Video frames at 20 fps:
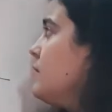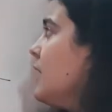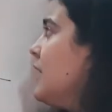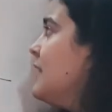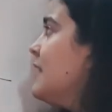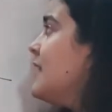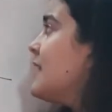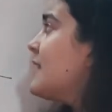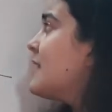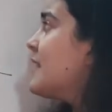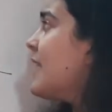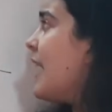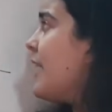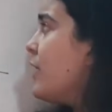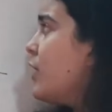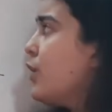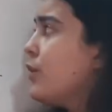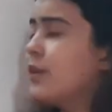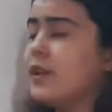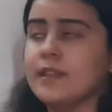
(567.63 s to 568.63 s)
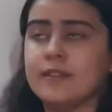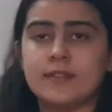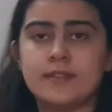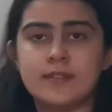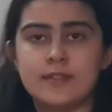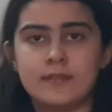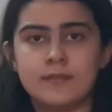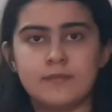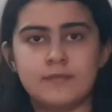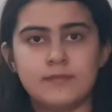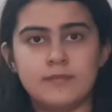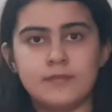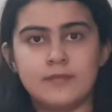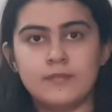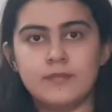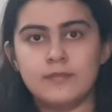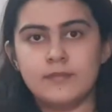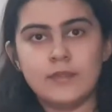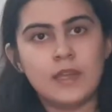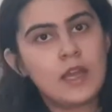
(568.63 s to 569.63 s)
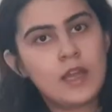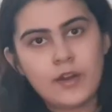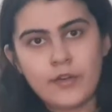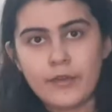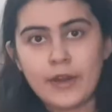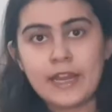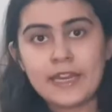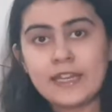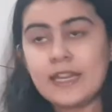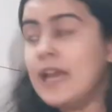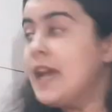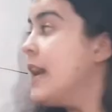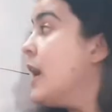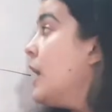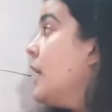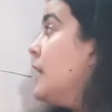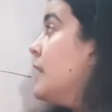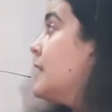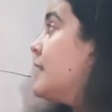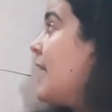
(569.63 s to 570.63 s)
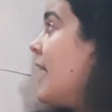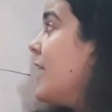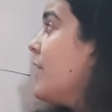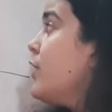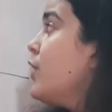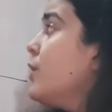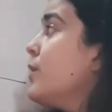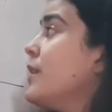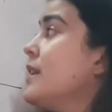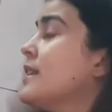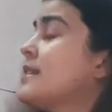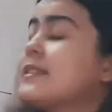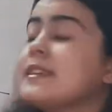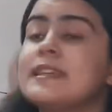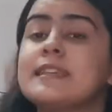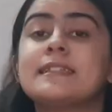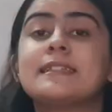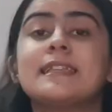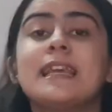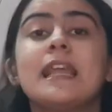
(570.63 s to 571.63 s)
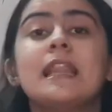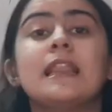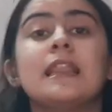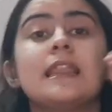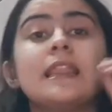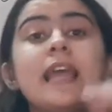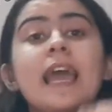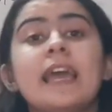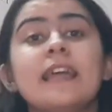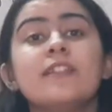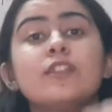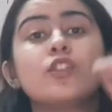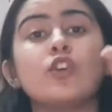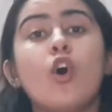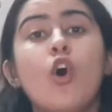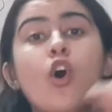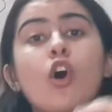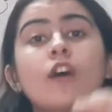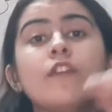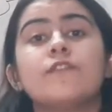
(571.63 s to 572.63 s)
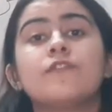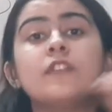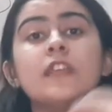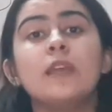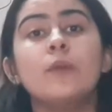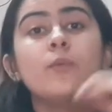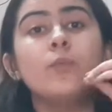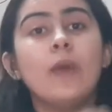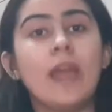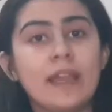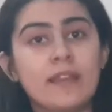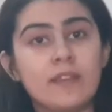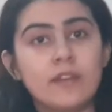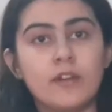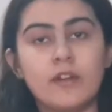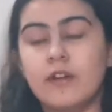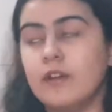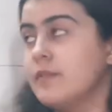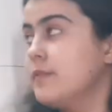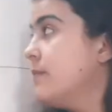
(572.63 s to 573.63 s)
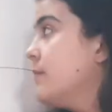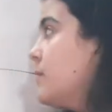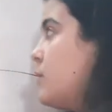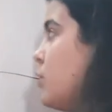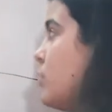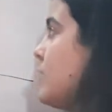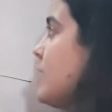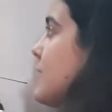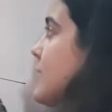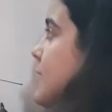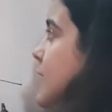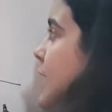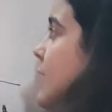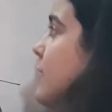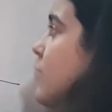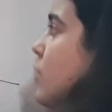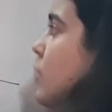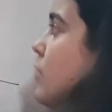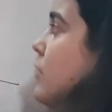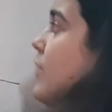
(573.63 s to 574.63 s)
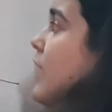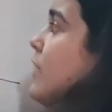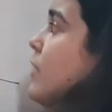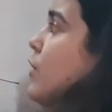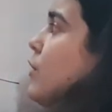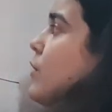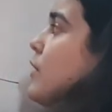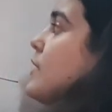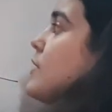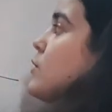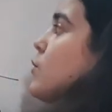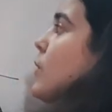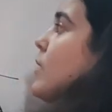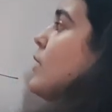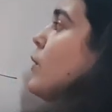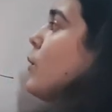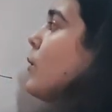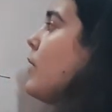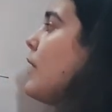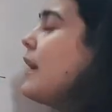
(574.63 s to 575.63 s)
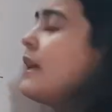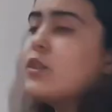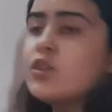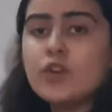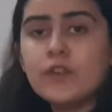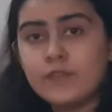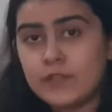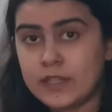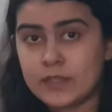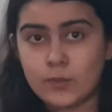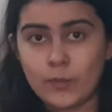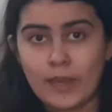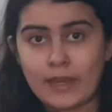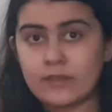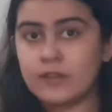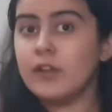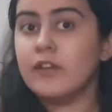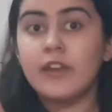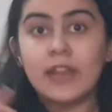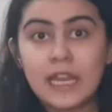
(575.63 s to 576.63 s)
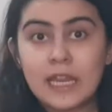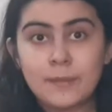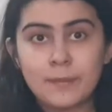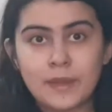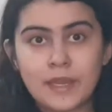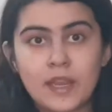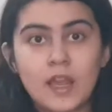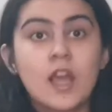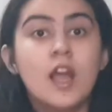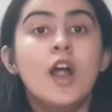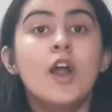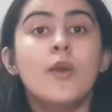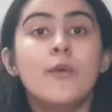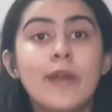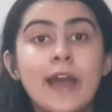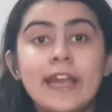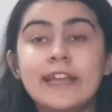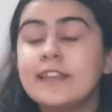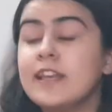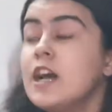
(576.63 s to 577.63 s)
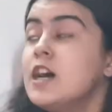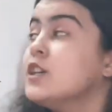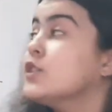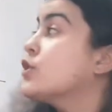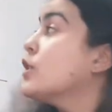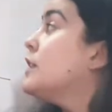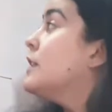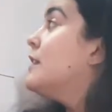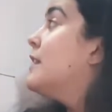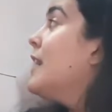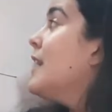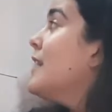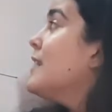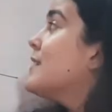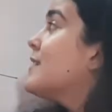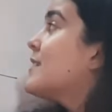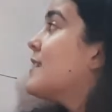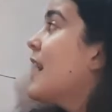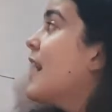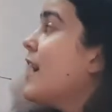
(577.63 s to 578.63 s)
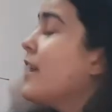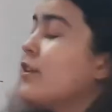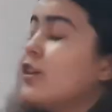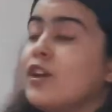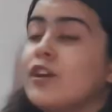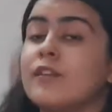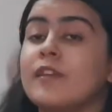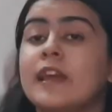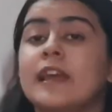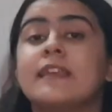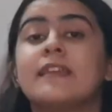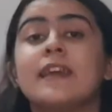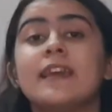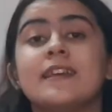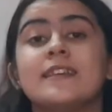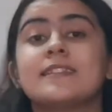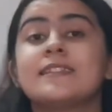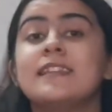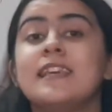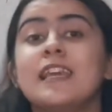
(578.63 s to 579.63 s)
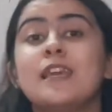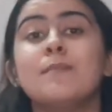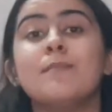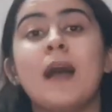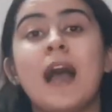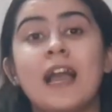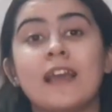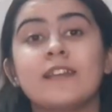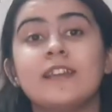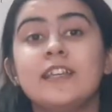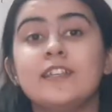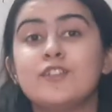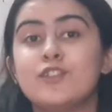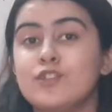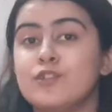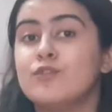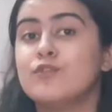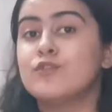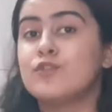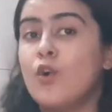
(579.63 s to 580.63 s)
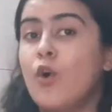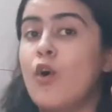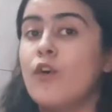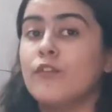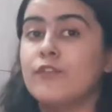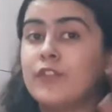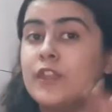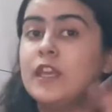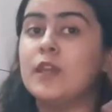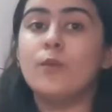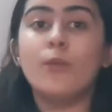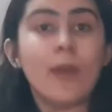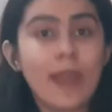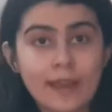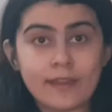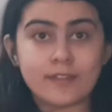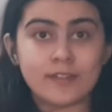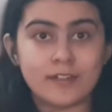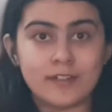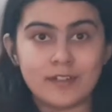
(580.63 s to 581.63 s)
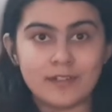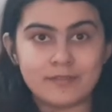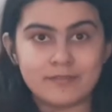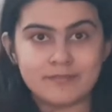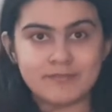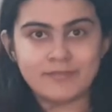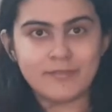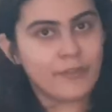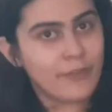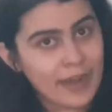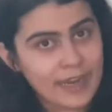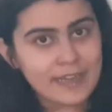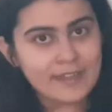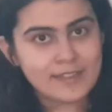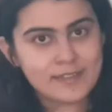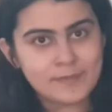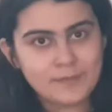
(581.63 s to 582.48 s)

the 10 units, right? 10 units is the length of the vector. So this 10 units were the length of this vector AB, right? So this 10 unit is the magnitude of the vector, right?